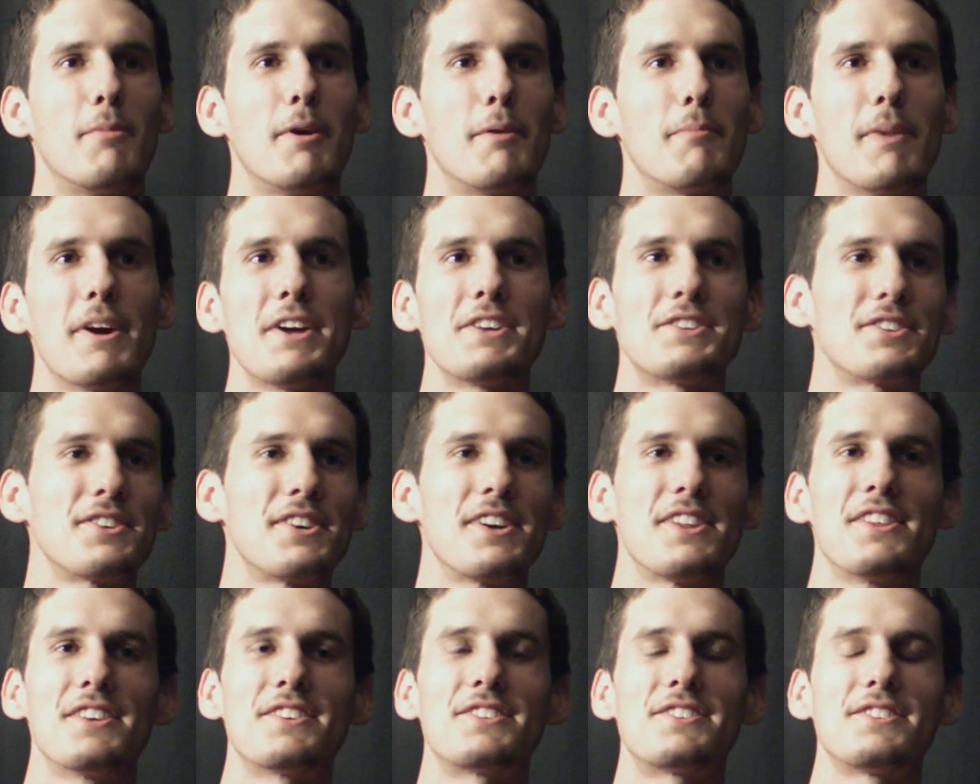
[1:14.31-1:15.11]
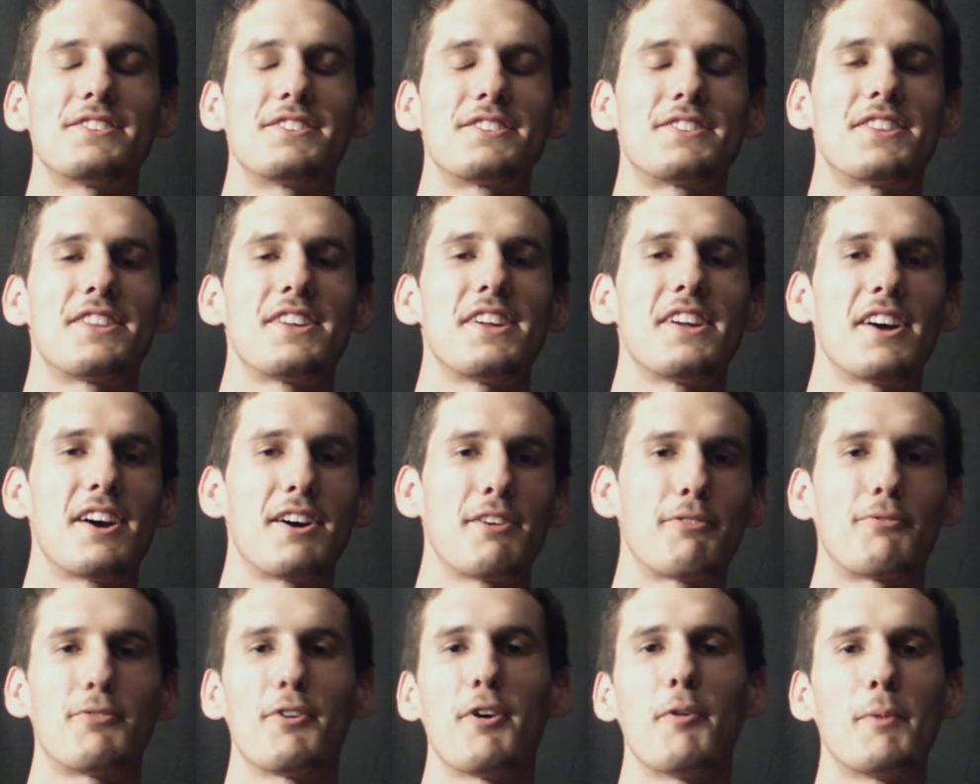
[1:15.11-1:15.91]
But basically, this is
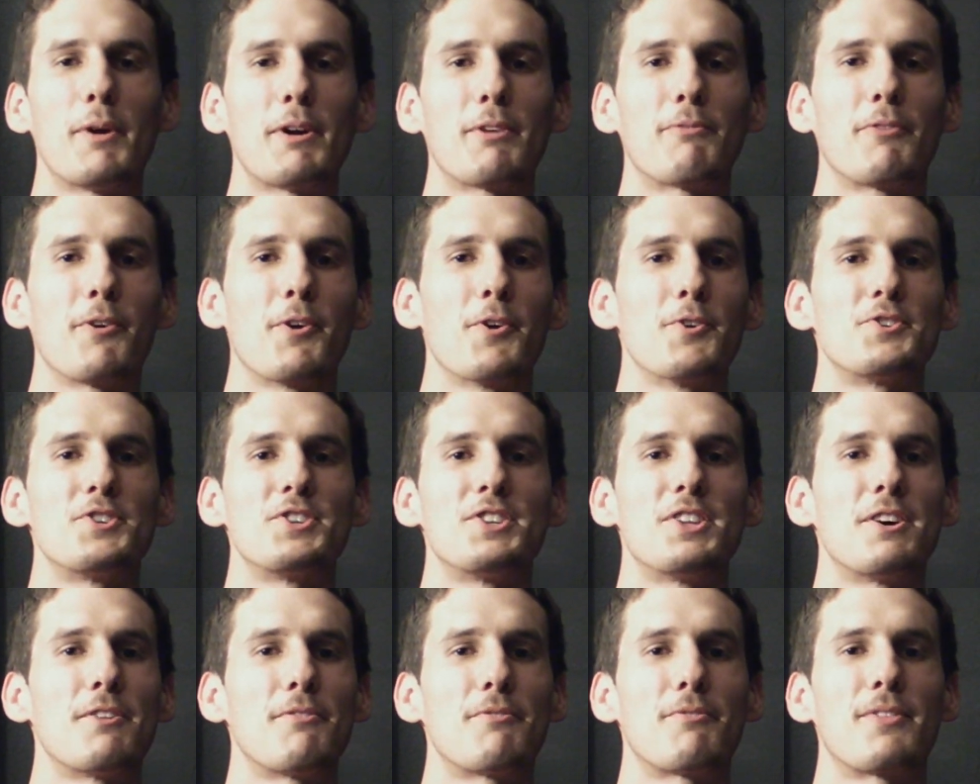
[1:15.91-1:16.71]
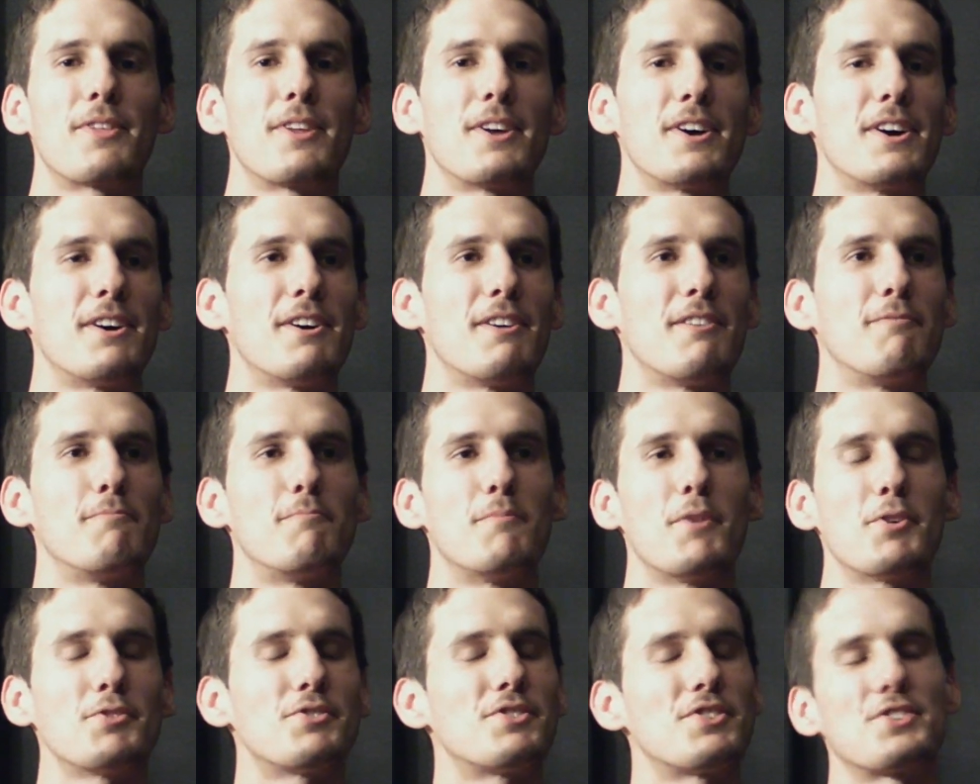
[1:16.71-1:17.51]
the filming version of the
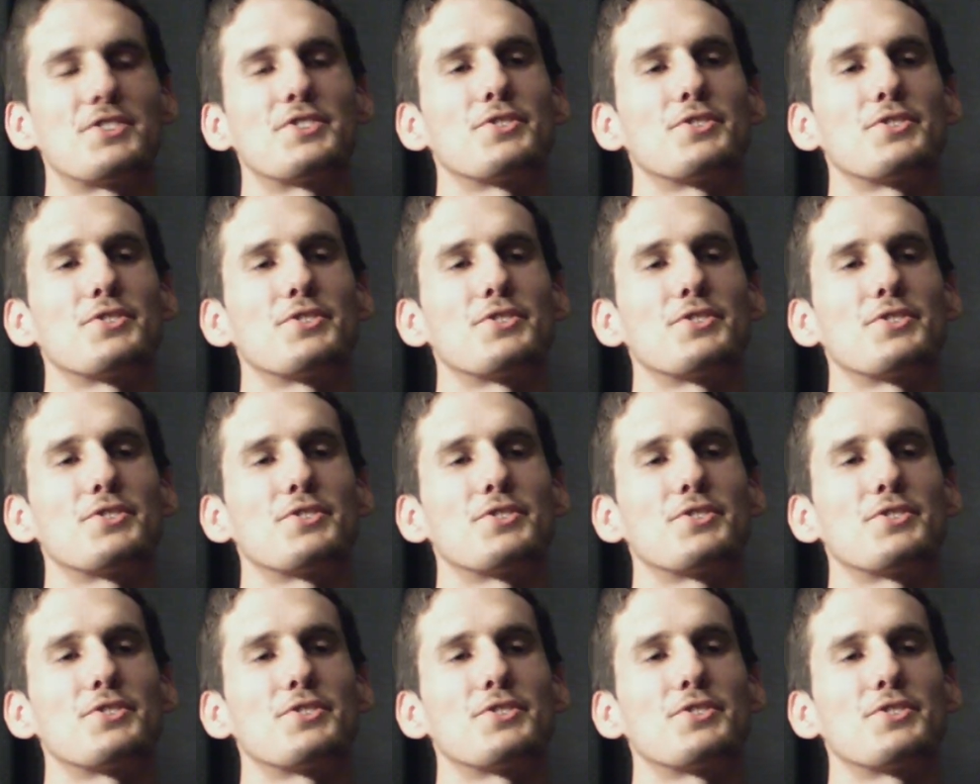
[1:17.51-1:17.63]
Moses